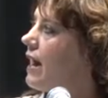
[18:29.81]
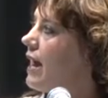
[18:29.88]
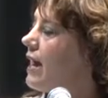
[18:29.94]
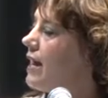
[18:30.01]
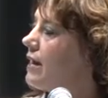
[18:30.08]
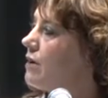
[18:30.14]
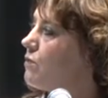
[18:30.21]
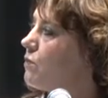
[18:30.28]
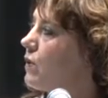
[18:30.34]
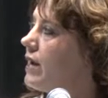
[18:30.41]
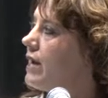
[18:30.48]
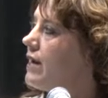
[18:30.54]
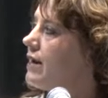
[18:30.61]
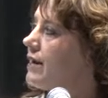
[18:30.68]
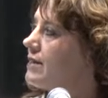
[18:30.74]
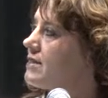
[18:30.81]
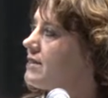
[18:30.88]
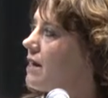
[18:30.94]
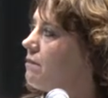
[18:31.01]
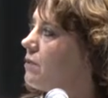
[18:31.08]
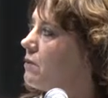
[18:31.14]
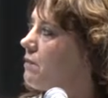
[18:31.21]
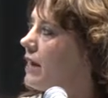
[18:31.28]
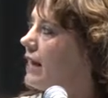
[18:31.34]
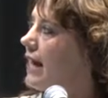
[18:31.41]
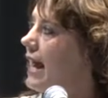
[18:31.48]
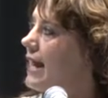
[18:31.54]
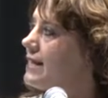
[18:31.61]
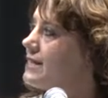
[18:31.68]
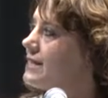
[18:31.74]
And we can supplement
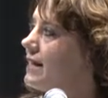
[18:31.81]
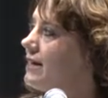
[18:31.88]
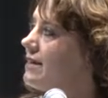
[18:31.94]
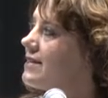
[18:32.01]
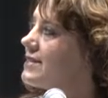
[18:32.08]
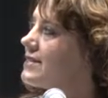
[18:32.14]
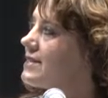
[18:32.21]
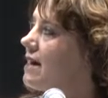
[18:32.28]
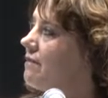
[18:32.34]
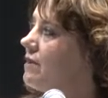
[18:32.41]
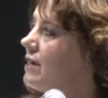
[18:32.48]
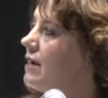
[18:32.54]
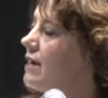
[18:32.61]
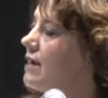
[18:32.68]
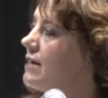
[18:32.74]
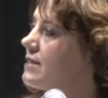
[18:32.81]
at 10 to the 7